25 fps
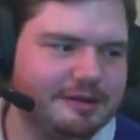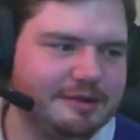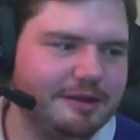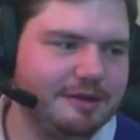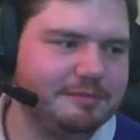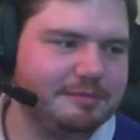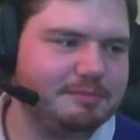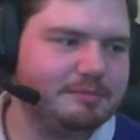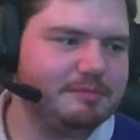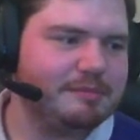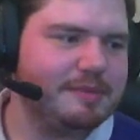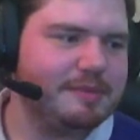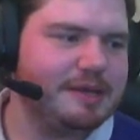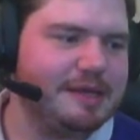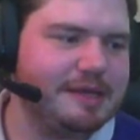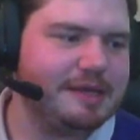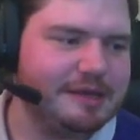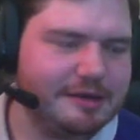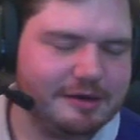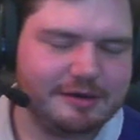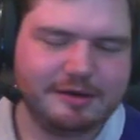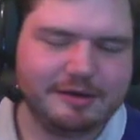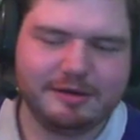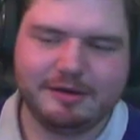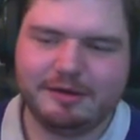did
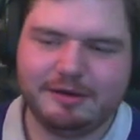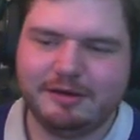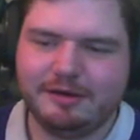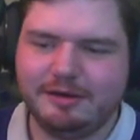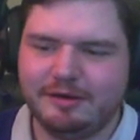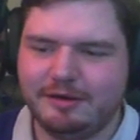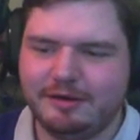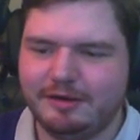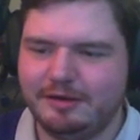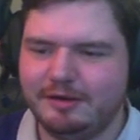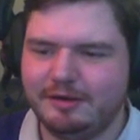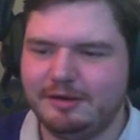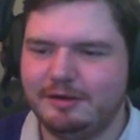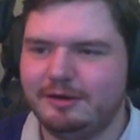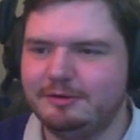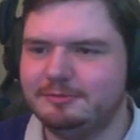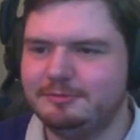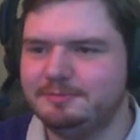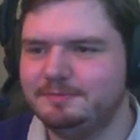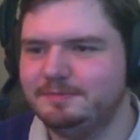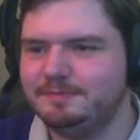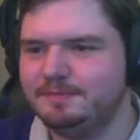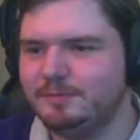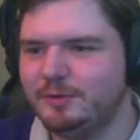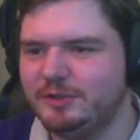meet,
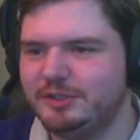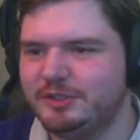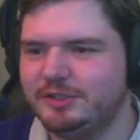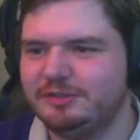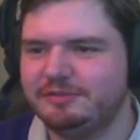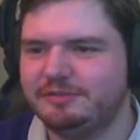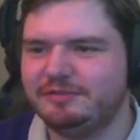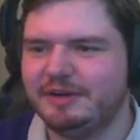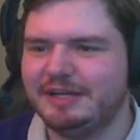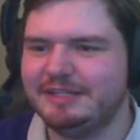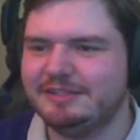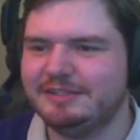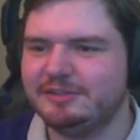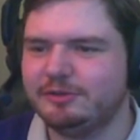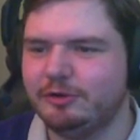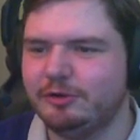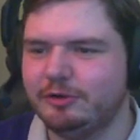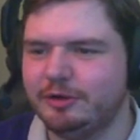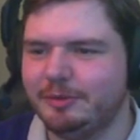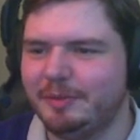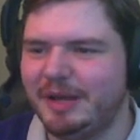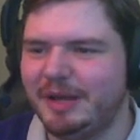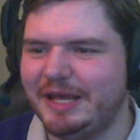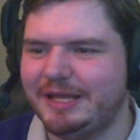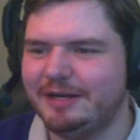what's his face,
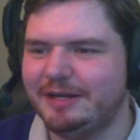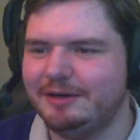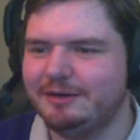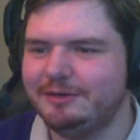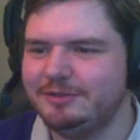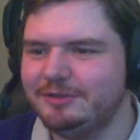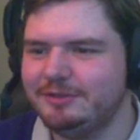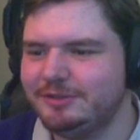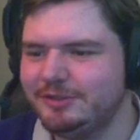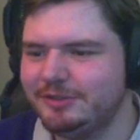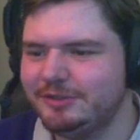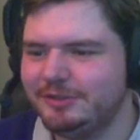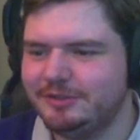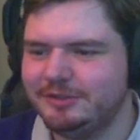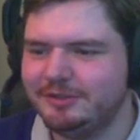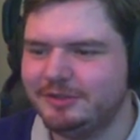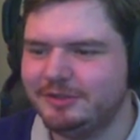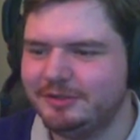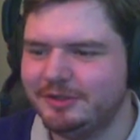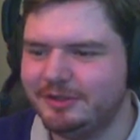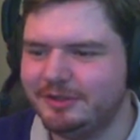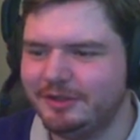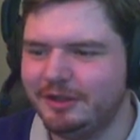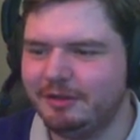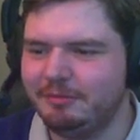Conor Maynard.
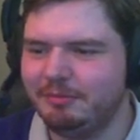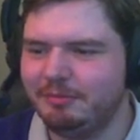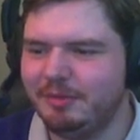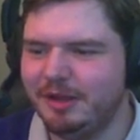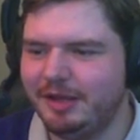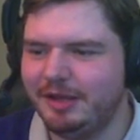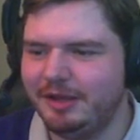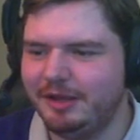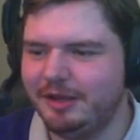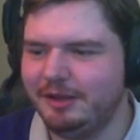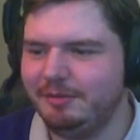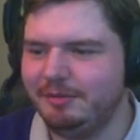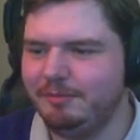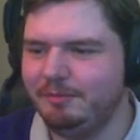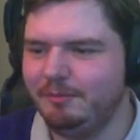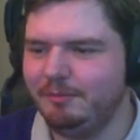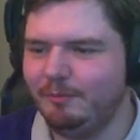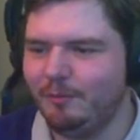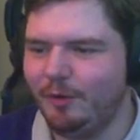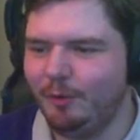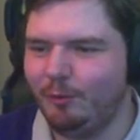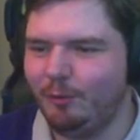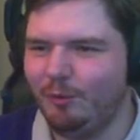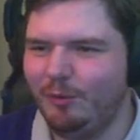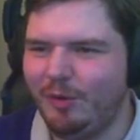I did meet
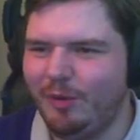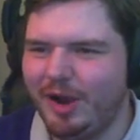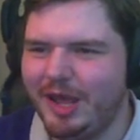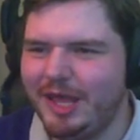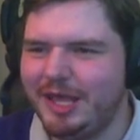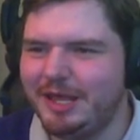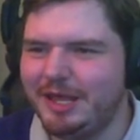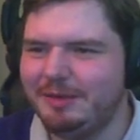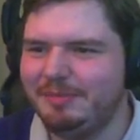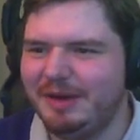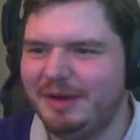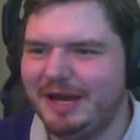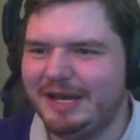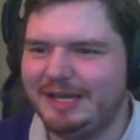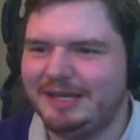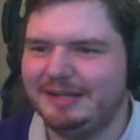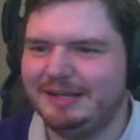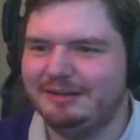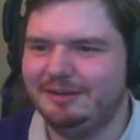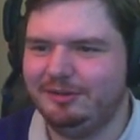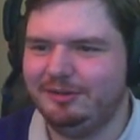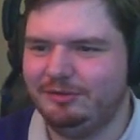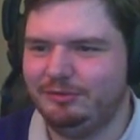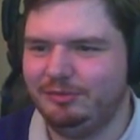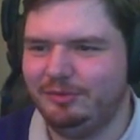him way back in
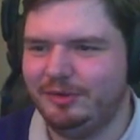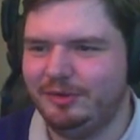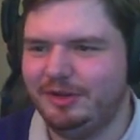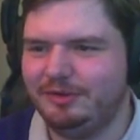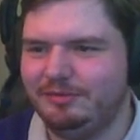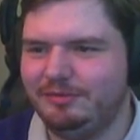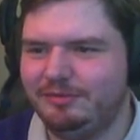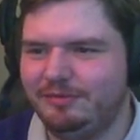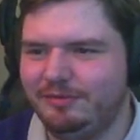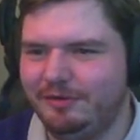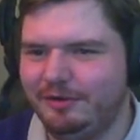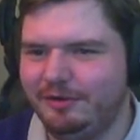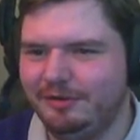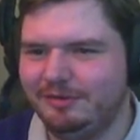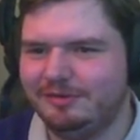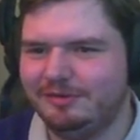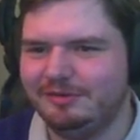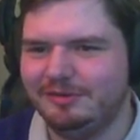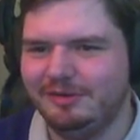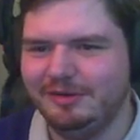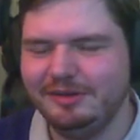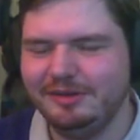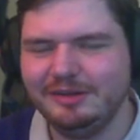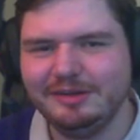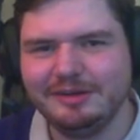like
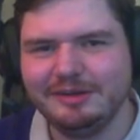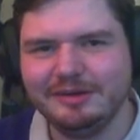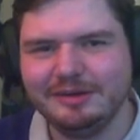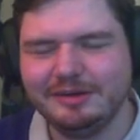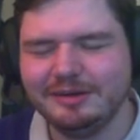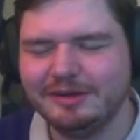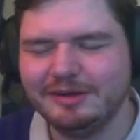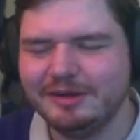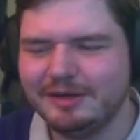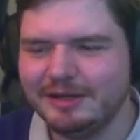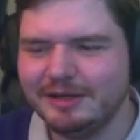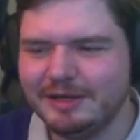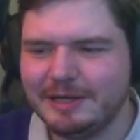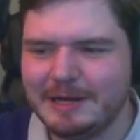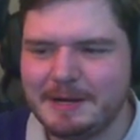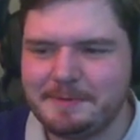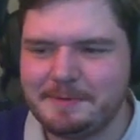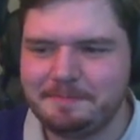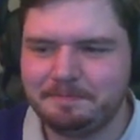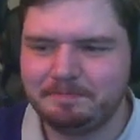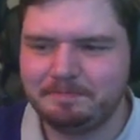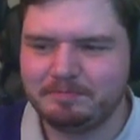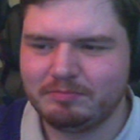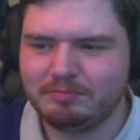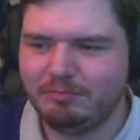2013.
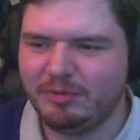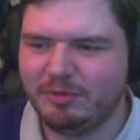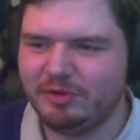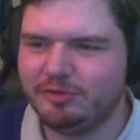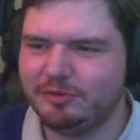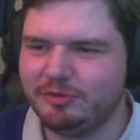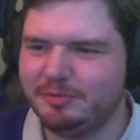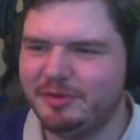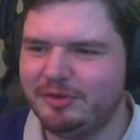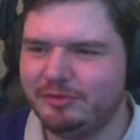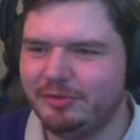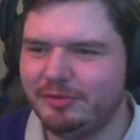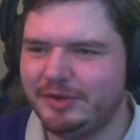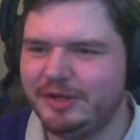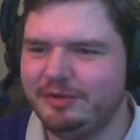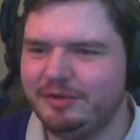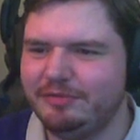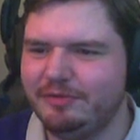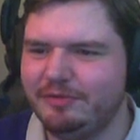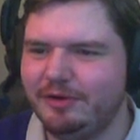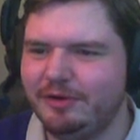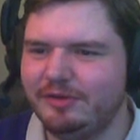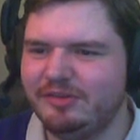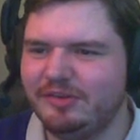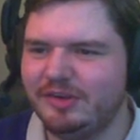Must have been
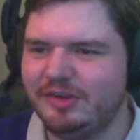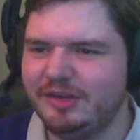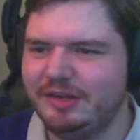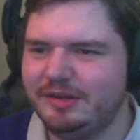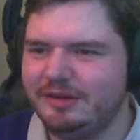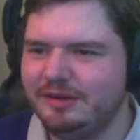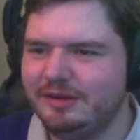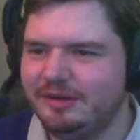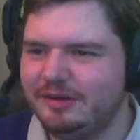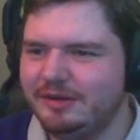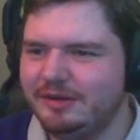2013.